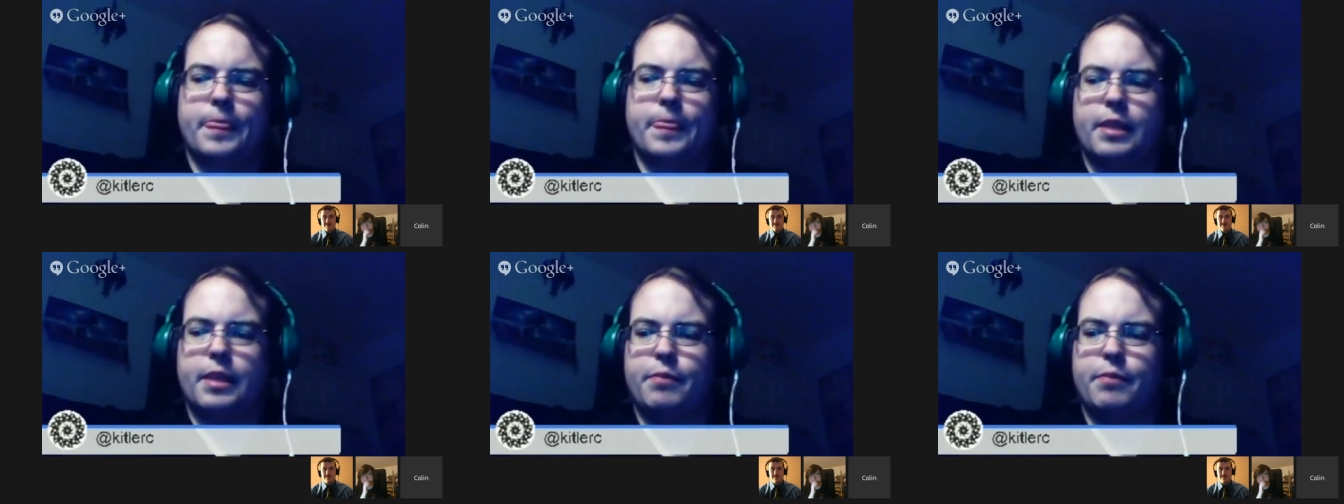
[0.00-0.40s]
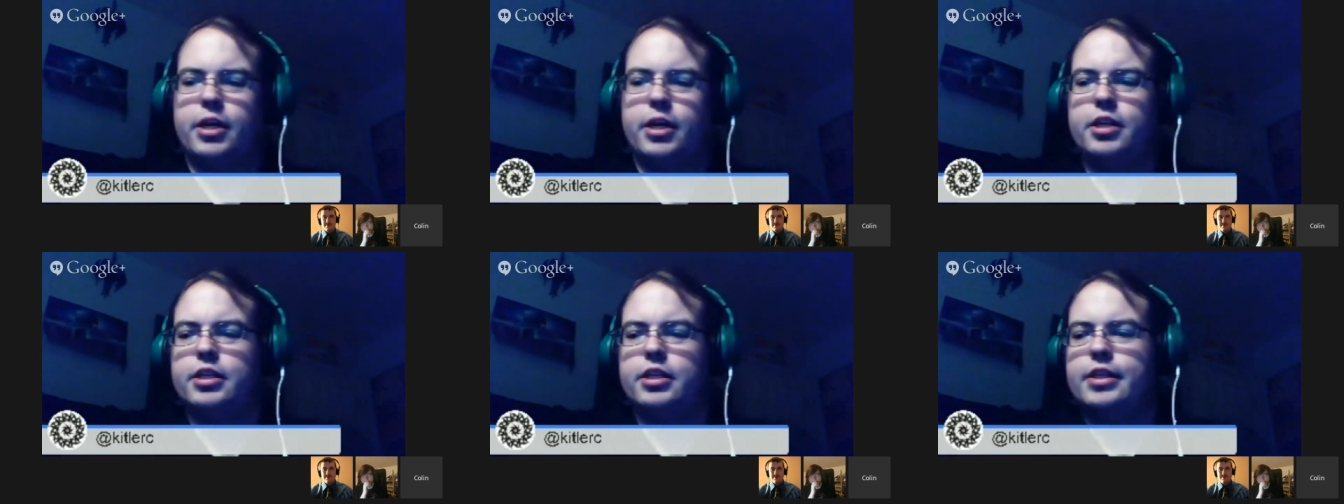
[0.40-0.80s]
But
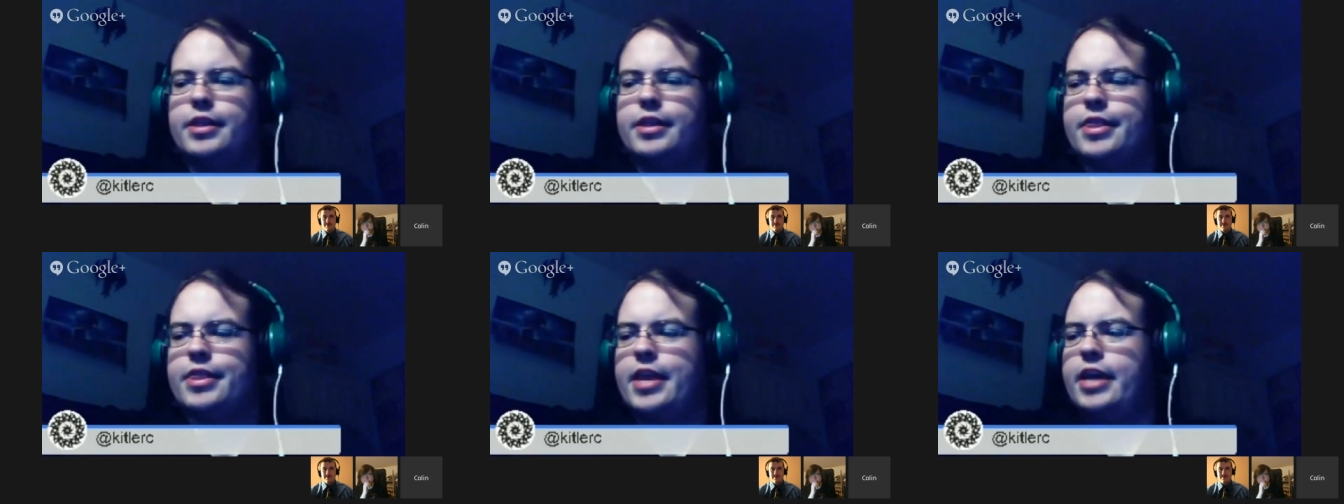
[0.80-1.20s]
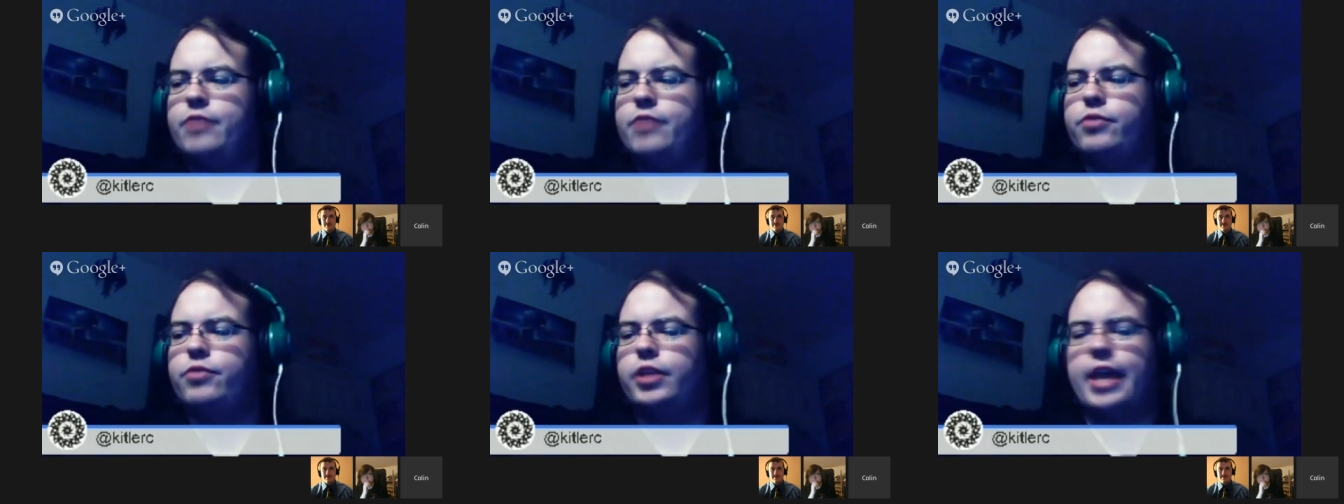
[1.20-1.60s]
they
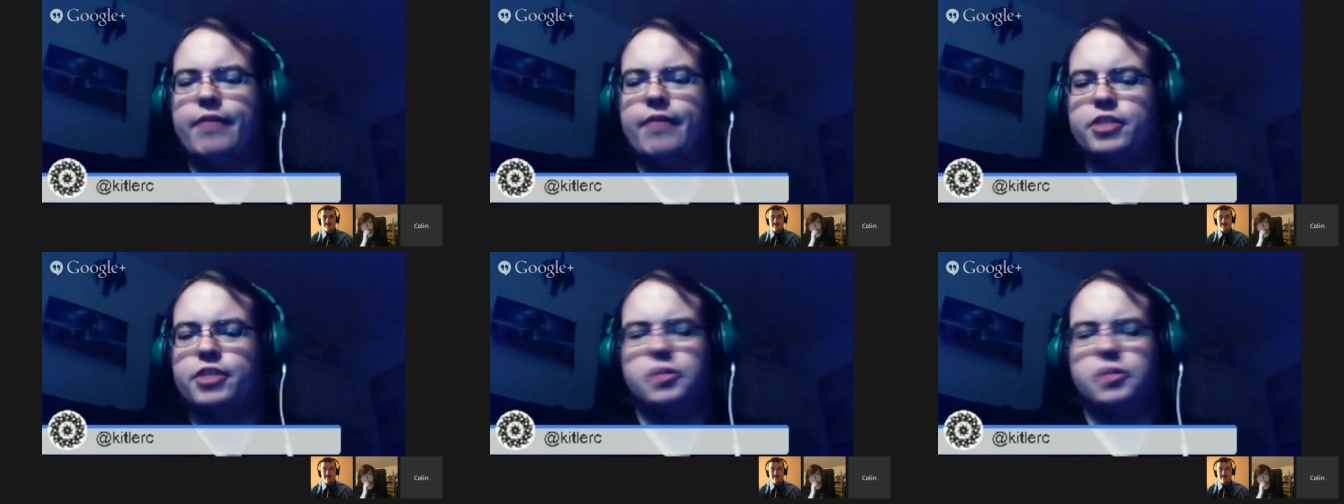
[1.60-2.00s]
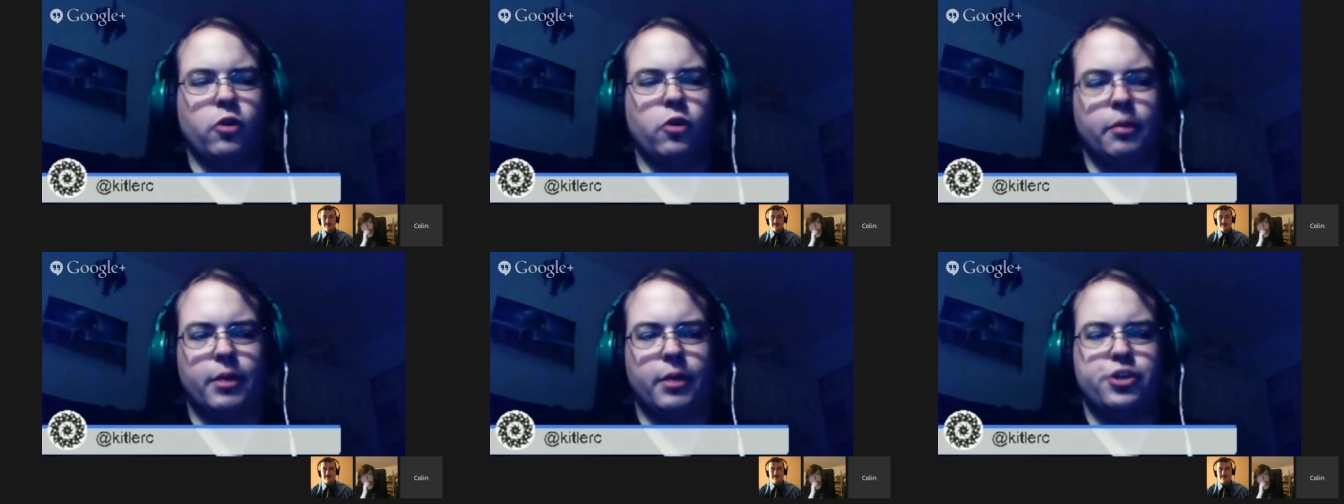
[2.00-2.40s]
really haven't spoken
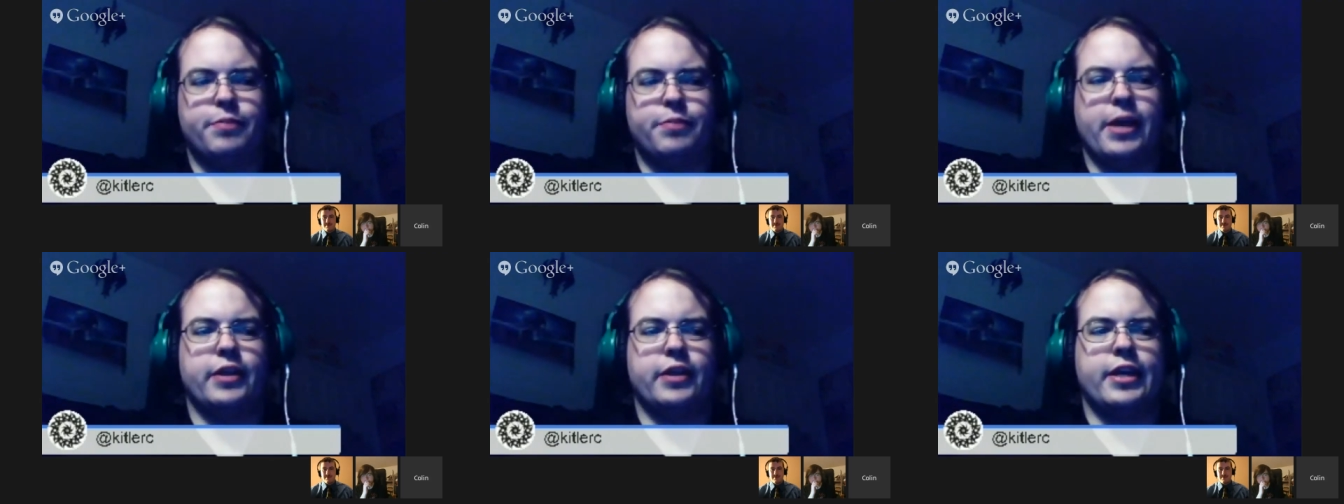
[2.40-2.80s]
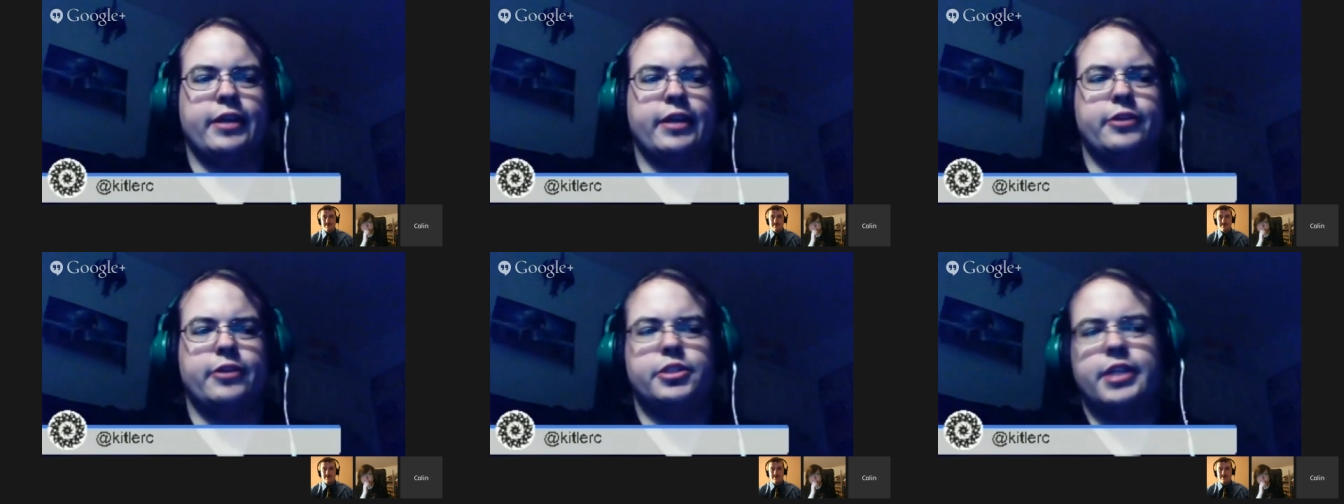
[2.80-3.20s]
much about that.
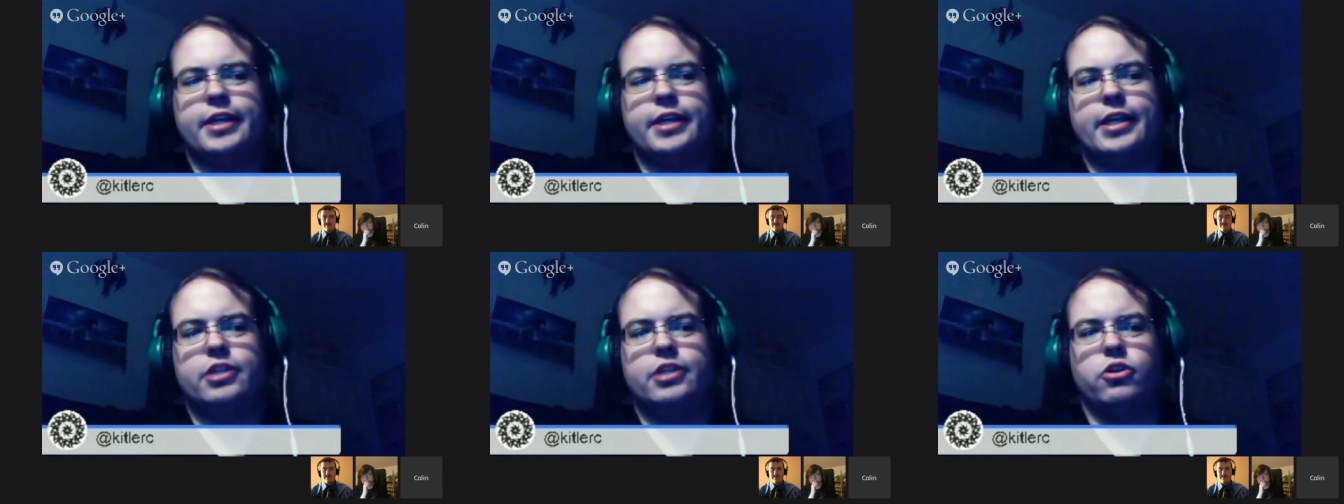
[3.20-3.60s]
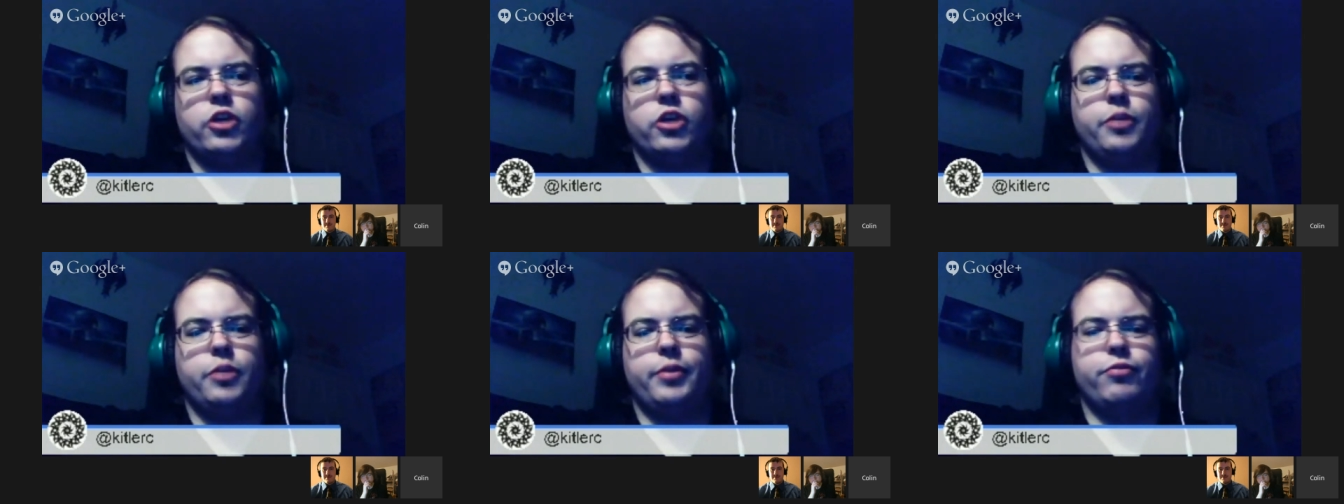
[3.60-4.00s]
They're saying that's all going
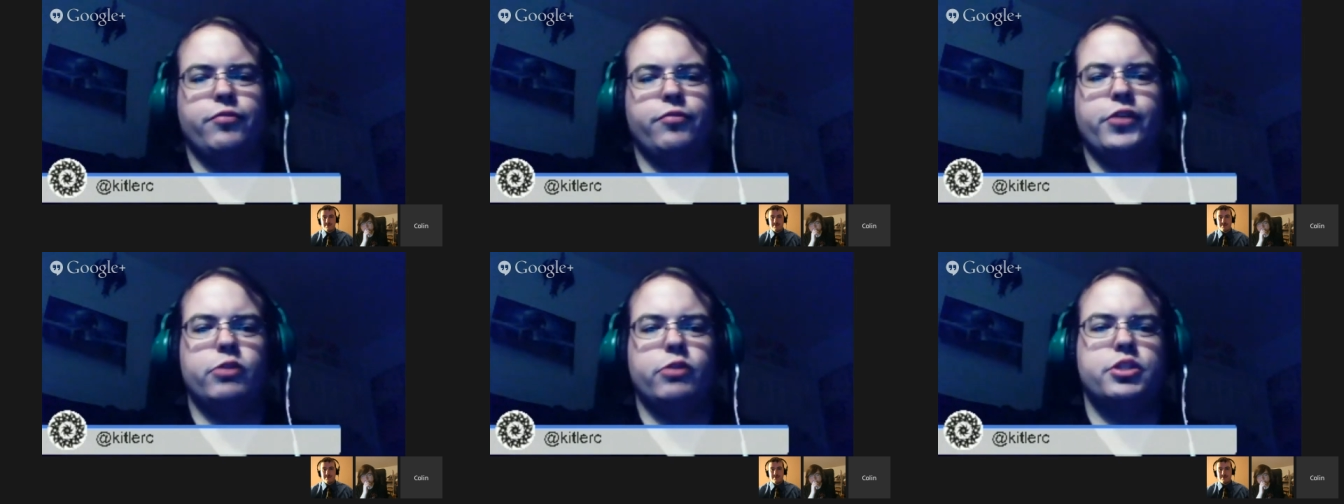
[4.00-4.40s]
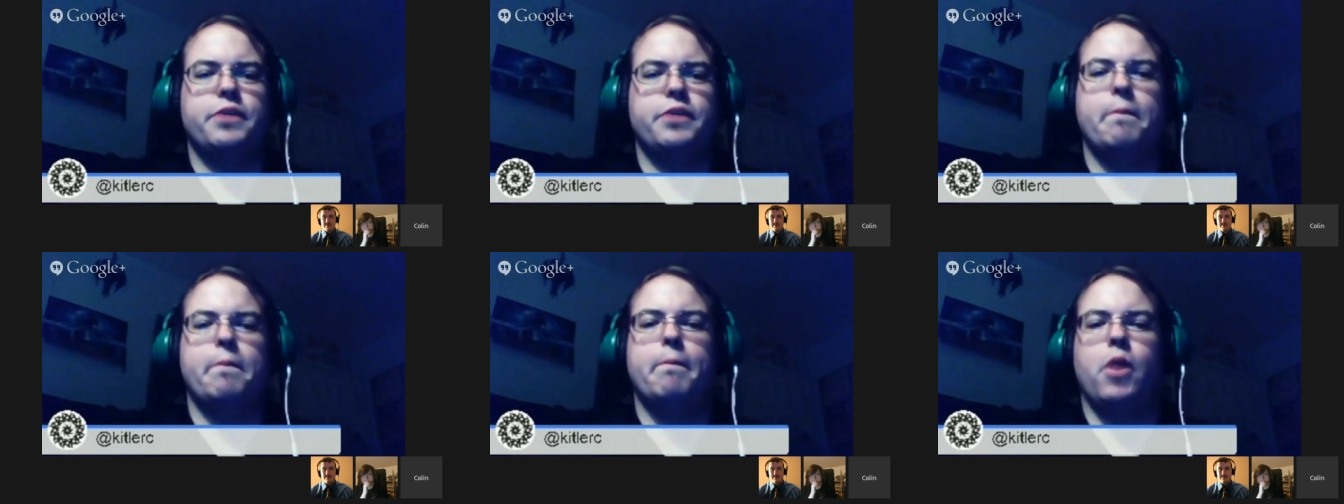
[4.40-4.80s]
to be revealed
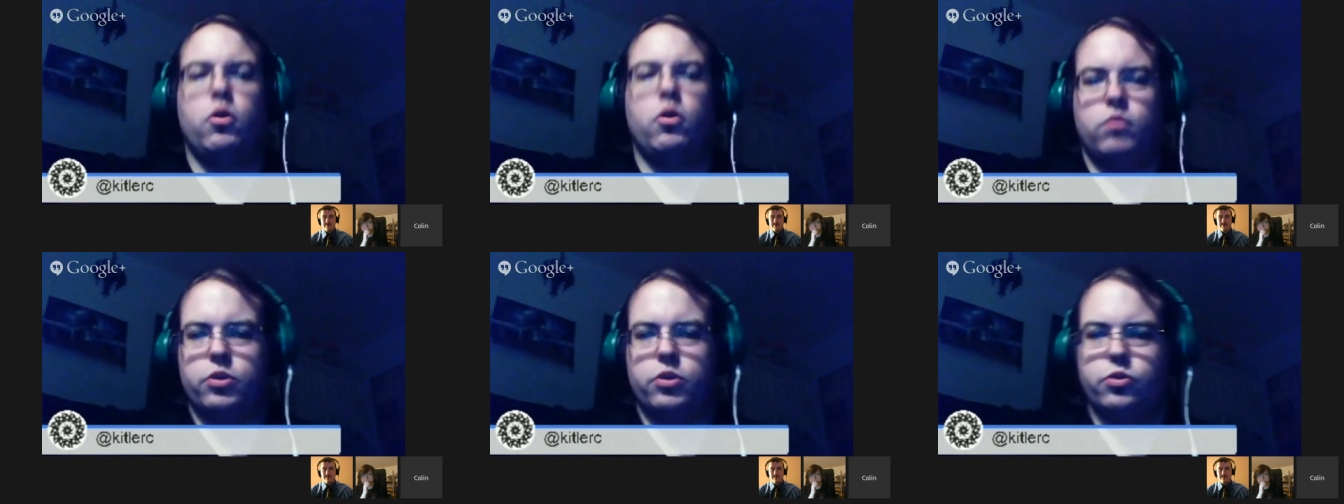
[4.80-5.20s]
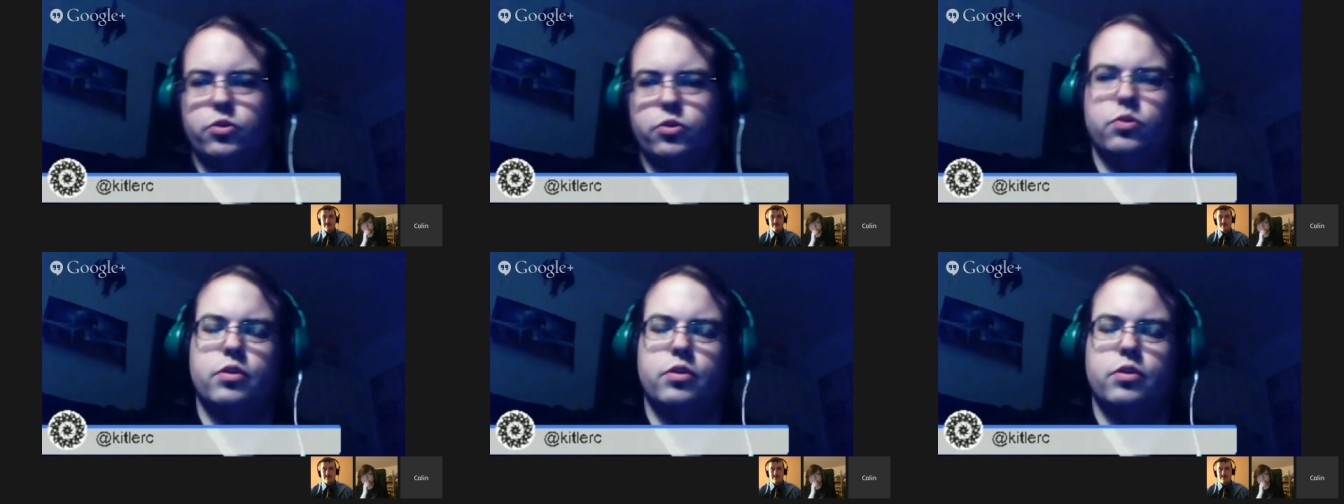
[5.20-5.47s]
tomorrow.